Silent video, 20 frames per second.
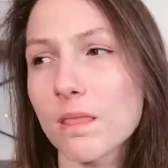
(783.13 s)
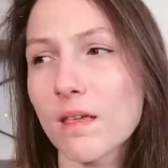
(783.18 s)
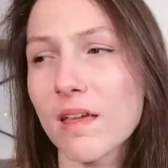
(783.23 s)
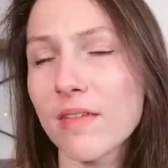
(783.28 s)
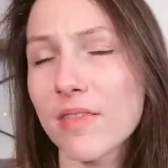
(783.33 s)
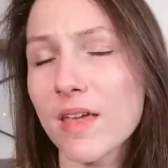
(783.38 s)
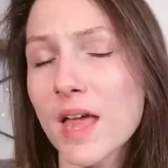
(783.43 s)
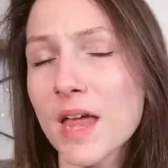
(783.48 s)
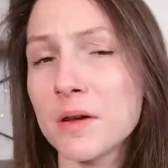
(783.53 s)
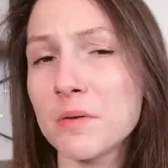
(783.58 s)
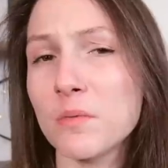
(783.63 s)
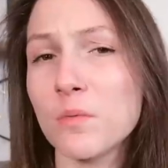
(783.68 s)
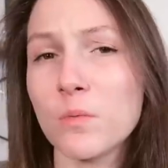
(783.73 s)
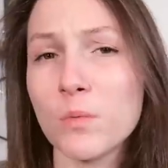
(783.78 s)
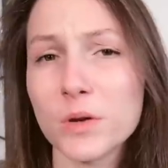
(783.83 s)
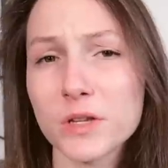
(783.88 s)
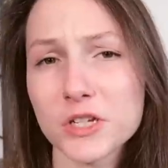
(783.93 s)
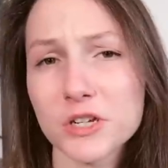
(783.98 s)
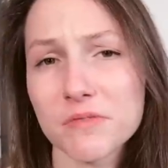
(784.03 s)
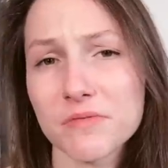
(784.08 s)
And then
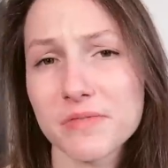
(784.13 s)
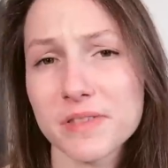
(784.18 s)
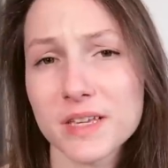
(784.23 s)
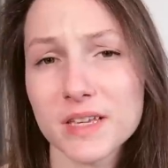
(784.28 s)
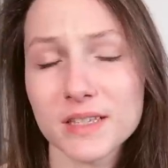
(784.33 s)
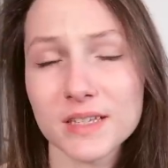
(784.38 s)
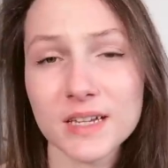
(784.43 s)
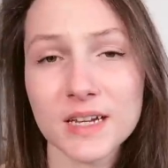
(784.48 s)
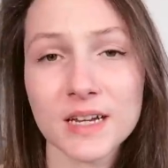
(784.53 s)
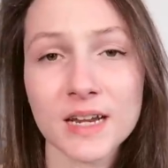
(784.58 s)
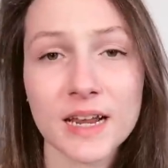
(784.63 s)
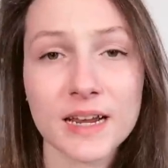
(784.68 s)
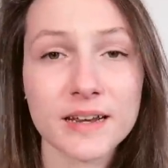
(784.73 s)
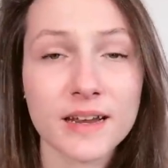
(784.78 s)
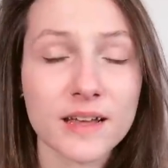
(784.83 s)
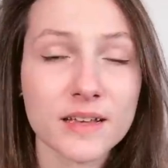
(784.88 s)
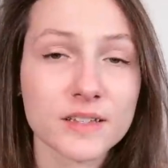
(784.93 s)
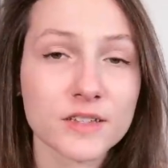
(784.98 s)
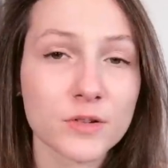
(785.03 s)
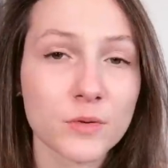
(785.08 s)
which of these DNA
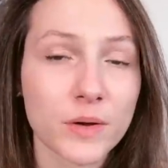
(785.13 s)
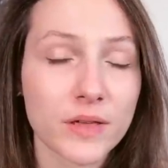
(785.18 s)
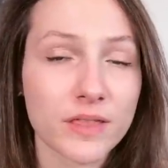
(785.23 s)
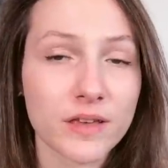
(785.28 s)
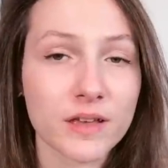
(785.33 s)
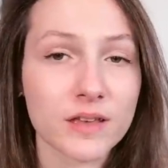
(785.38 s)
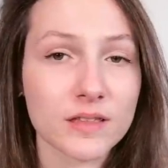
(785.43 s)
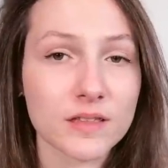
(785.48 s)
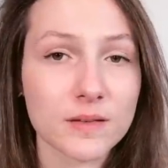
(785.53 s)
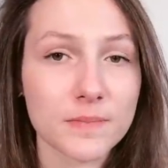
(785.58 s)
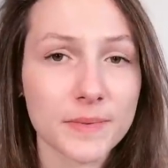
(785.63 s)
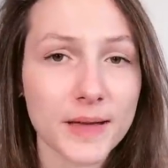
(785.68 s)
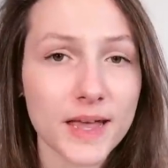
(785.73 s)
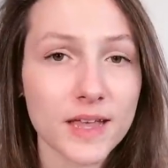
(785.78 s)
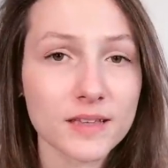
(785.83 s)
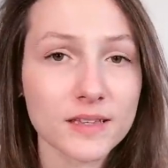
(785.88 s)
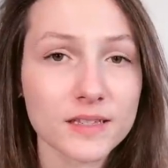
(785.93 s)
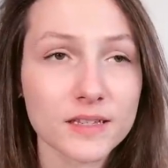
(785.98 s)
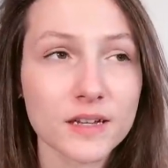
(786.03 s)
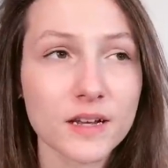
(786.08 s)
tests do I think is the
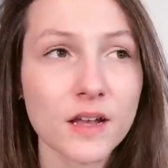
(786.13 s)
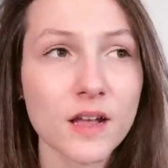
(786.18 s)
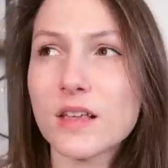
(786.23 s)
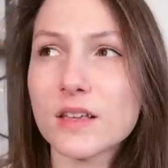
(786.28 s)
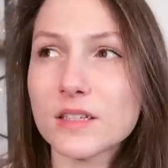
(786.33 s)
best?